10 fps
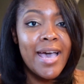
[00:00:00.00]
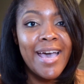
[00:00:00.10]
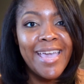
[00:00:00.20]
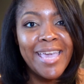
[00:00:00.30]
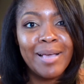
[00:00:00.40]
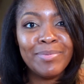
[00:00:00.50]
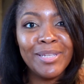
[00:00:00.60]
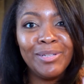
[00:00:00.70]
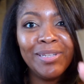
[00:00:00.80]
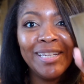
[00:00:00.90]
I
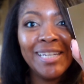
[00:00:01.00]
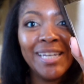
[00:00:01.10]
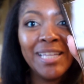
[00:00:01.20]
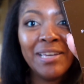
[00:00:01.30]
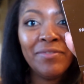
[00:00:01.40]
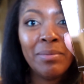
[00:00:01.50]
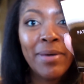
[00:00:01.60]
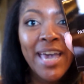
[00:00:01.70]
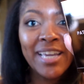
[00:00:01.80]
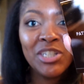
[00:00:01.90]
absolutely love the
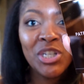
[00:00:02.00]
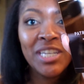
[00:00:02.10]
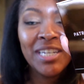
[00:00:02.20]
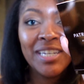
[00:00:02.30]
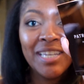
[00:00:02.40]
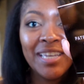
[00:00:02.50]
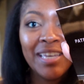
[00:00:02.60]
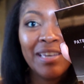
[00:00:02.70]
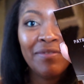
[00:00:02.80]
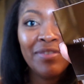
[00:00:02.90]
packaging
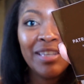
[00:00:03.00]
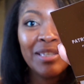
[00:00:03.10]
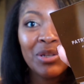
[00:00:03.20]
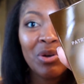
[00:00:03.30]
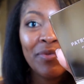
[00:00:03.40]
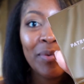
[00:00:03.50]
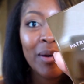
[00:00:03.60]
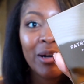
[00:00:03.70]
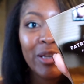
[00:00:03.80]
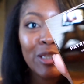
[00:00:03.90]
of this
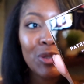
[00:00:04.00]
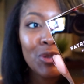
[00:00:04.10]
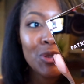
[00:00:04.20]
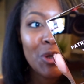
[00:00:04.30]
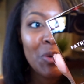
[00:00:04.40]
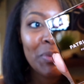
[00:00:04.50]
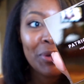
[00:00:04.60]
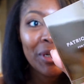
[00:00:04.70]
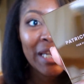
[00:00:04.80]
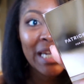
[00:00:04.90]
overall. It's so
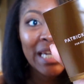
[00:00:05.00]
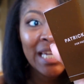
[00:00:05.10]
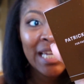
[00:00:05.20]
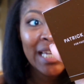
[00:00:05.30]
pretty